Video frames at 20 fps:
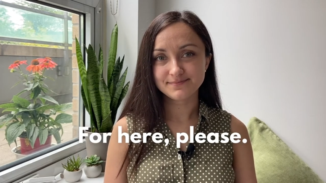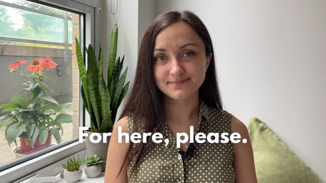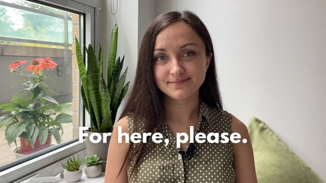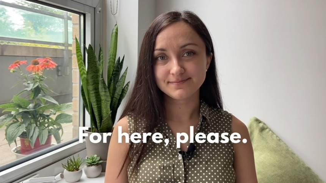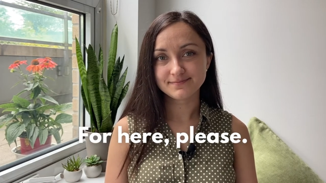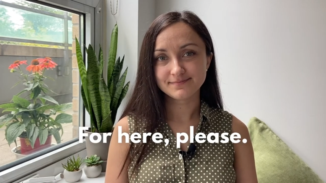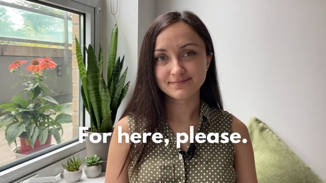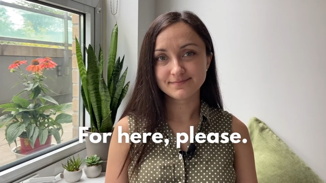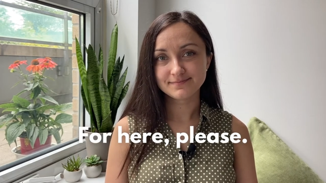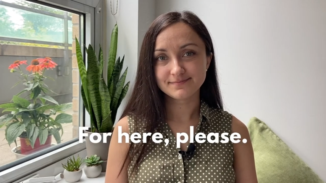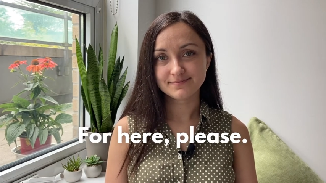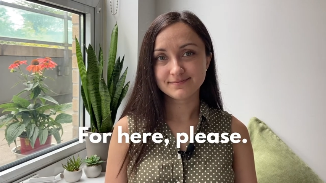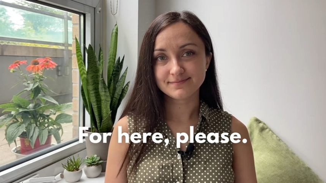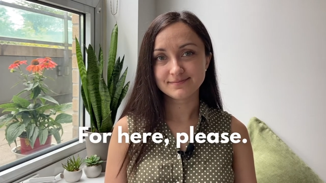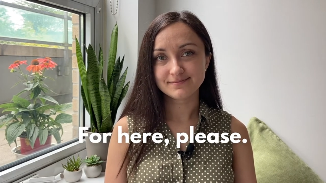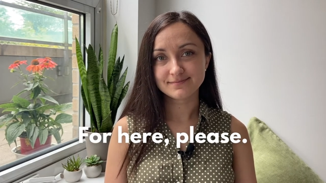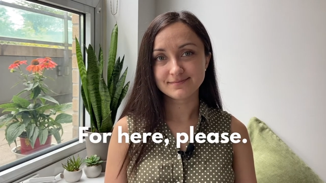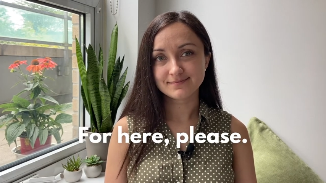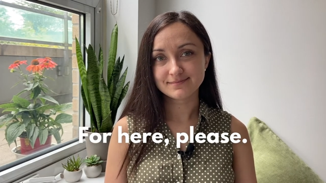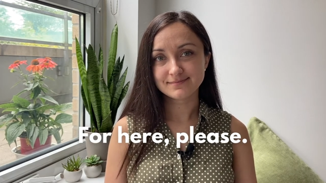
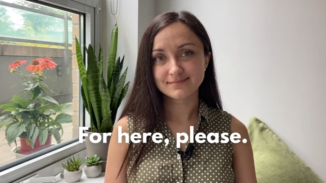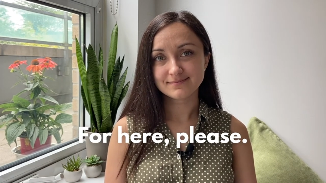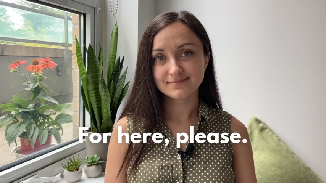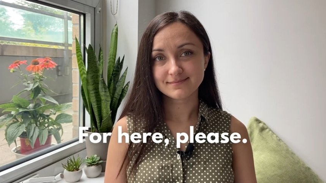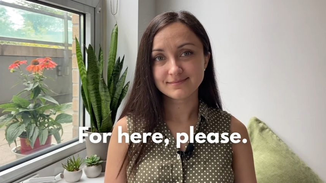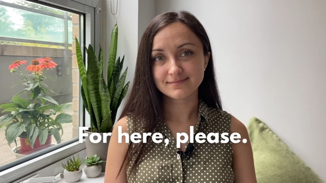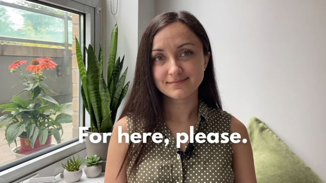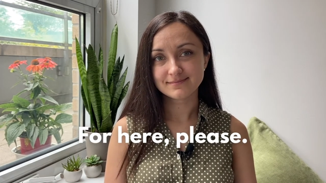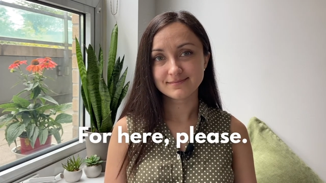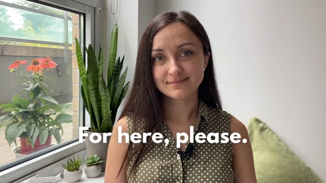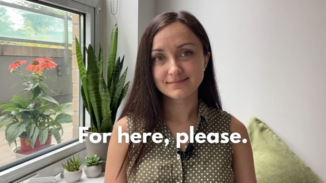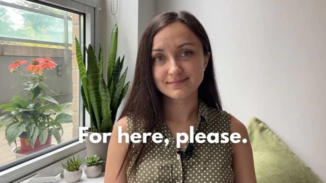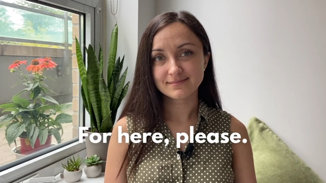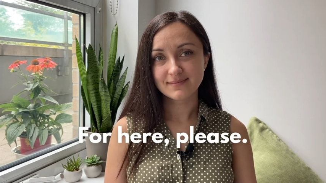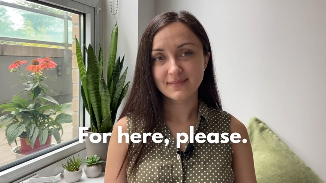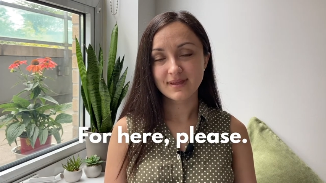(no one is talking)